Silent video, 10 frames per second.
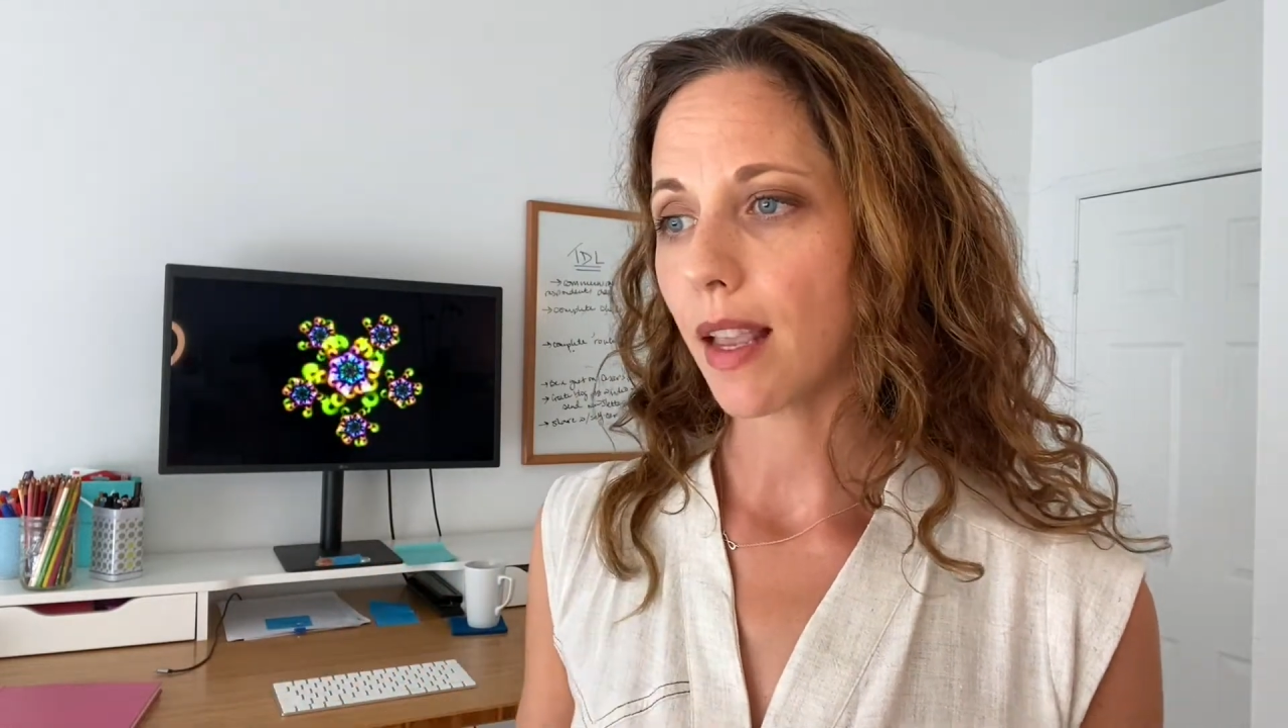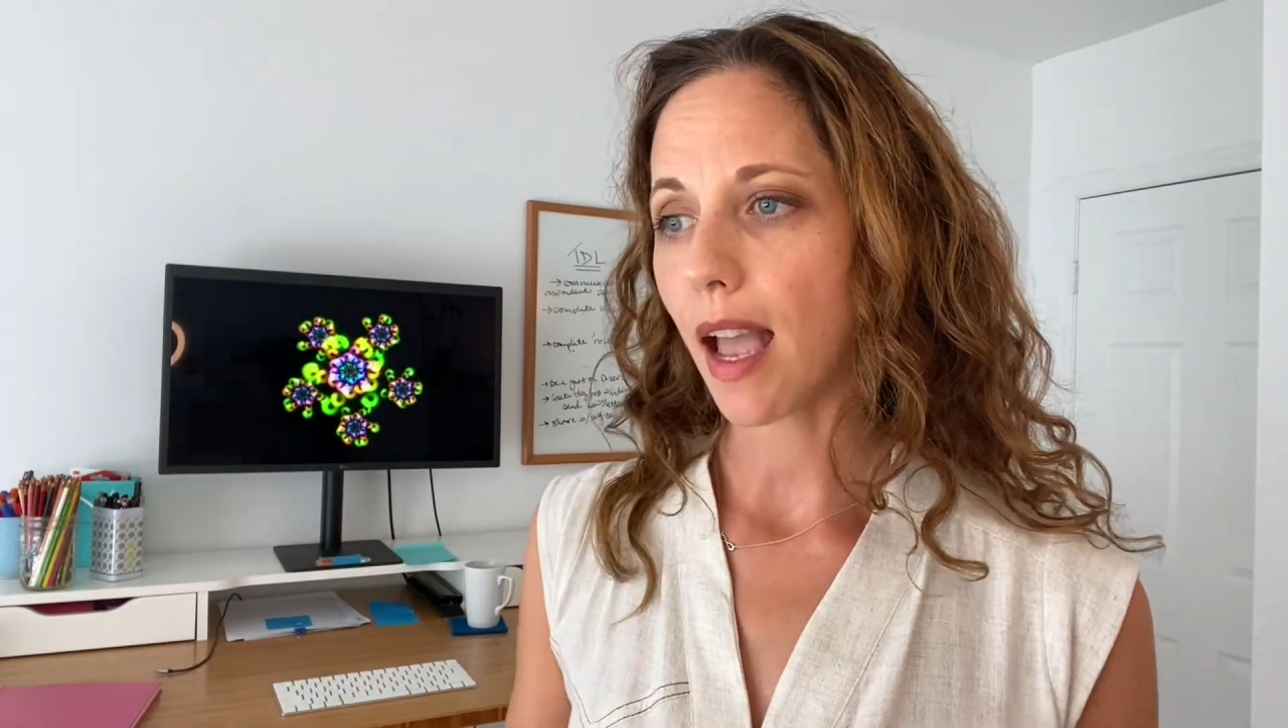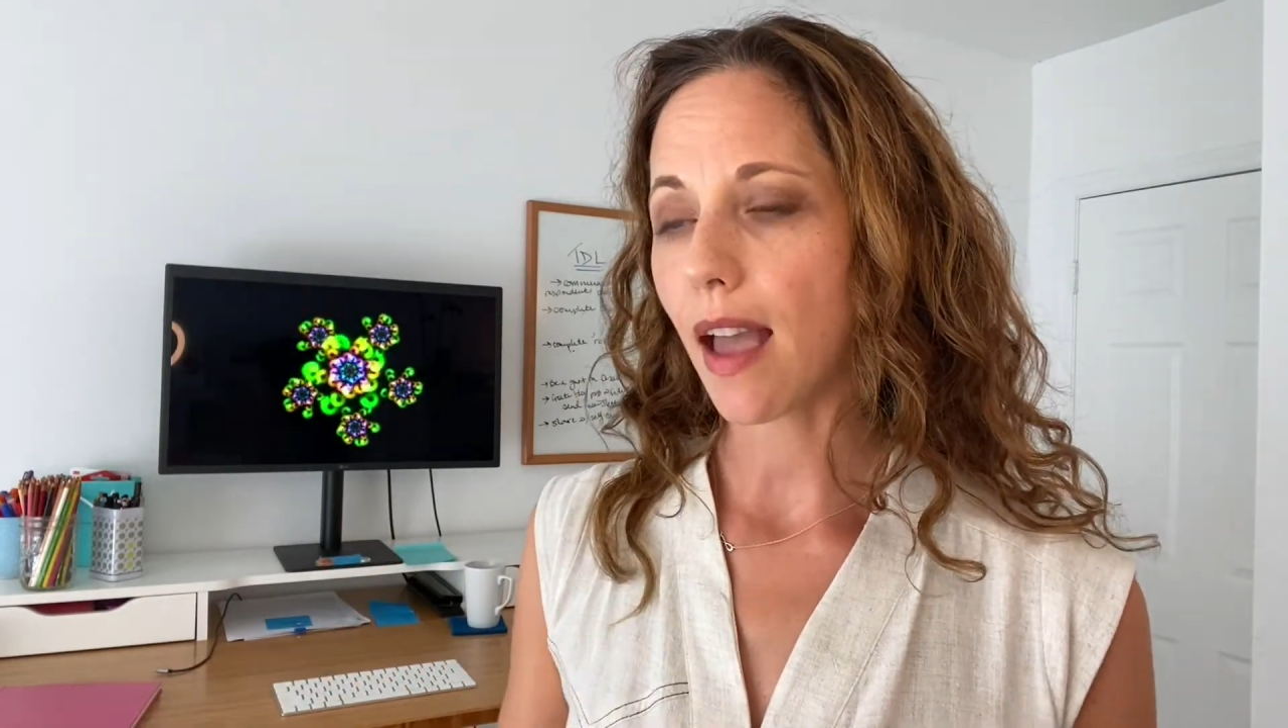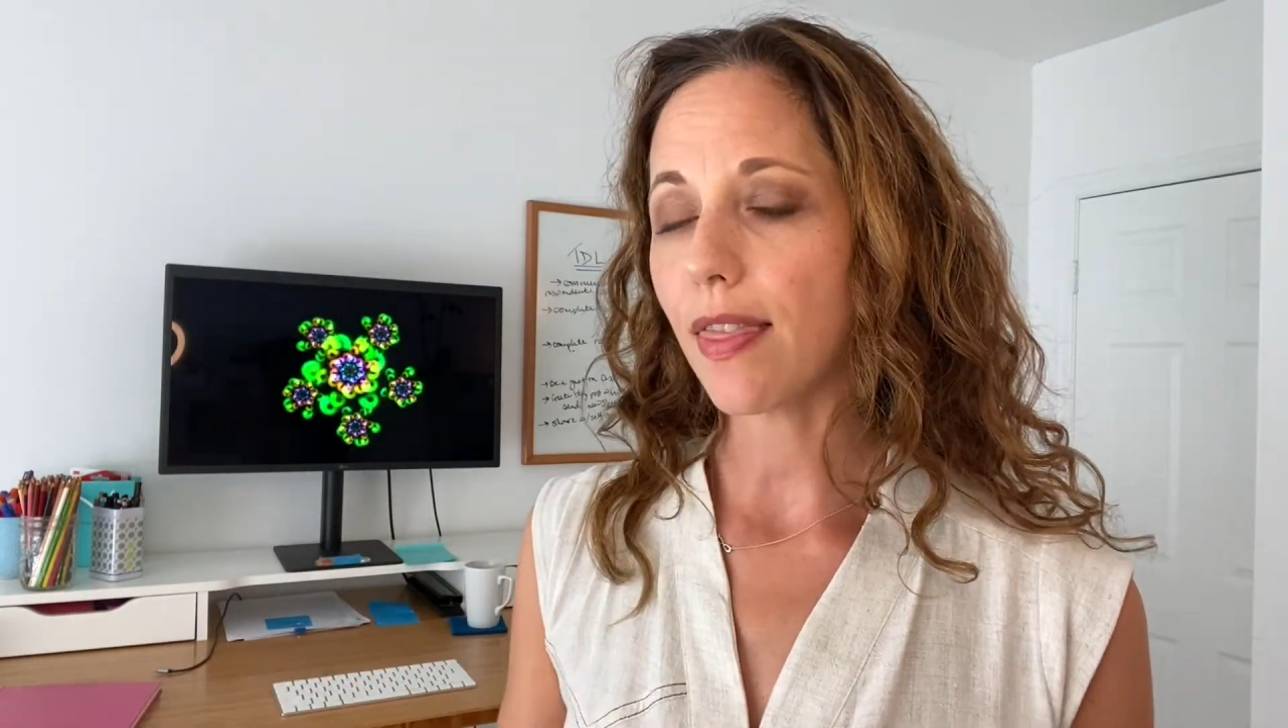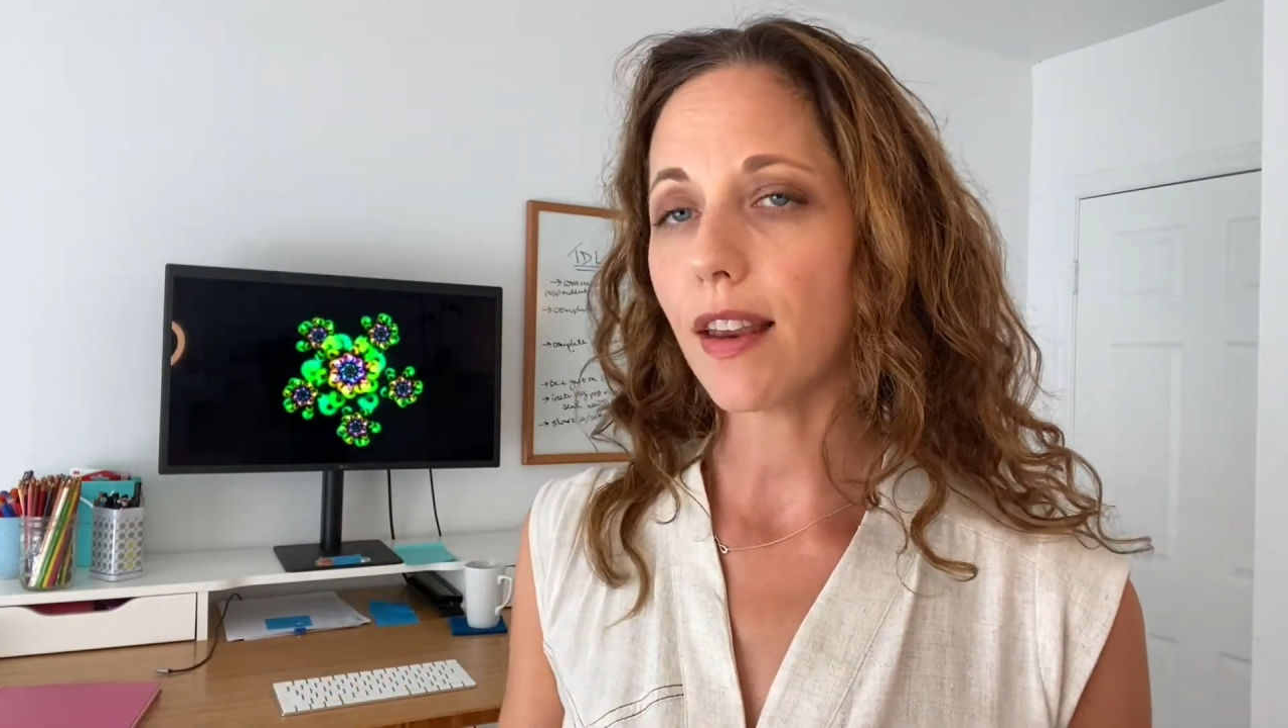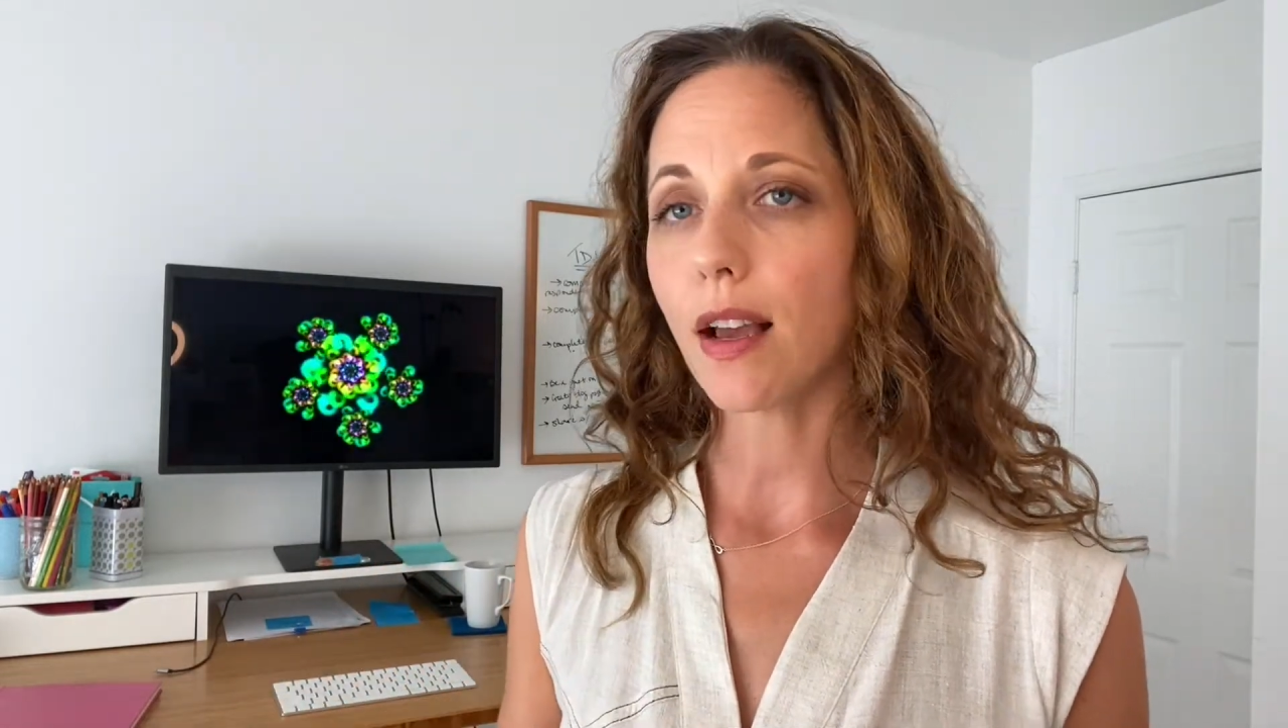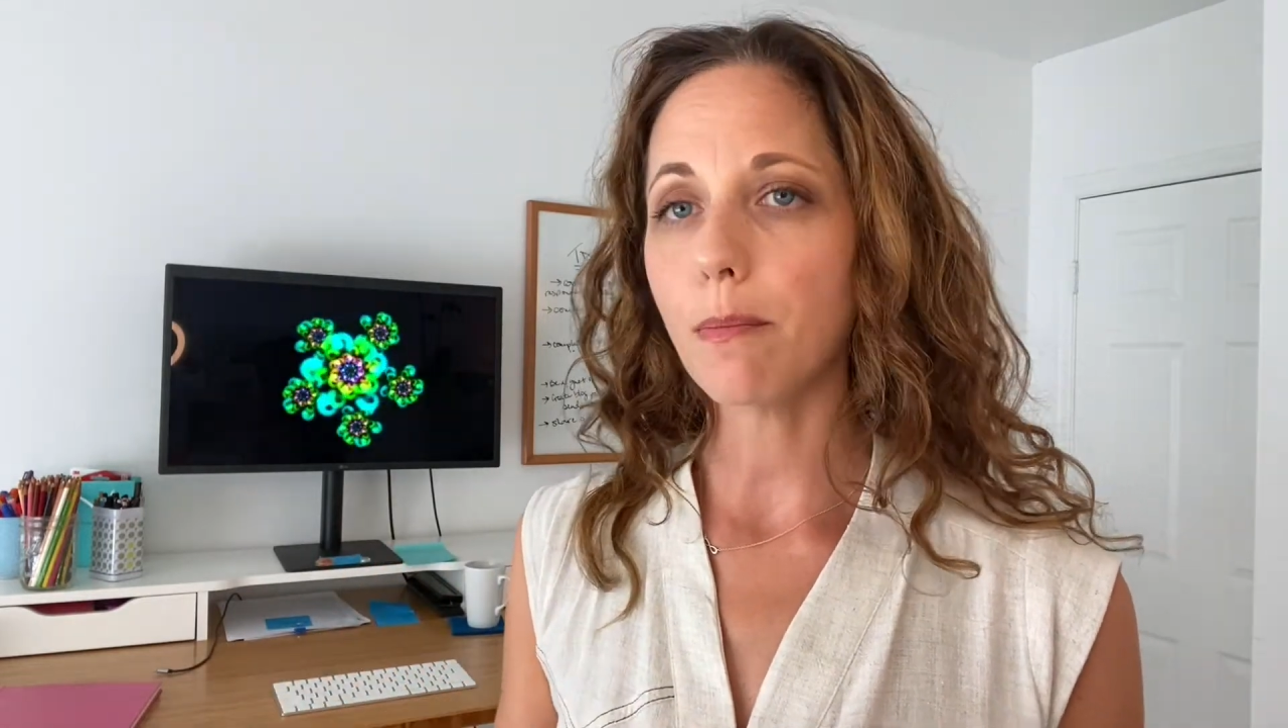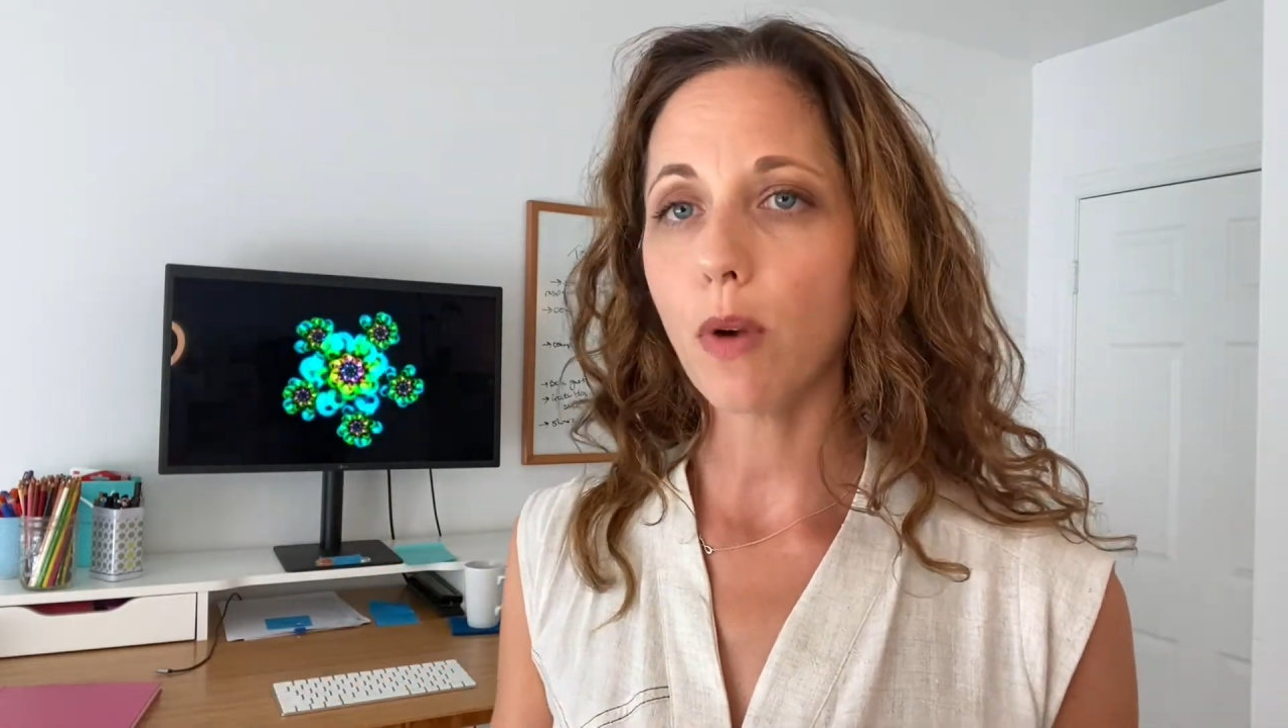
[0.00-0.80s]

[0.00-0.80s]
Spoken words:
And then on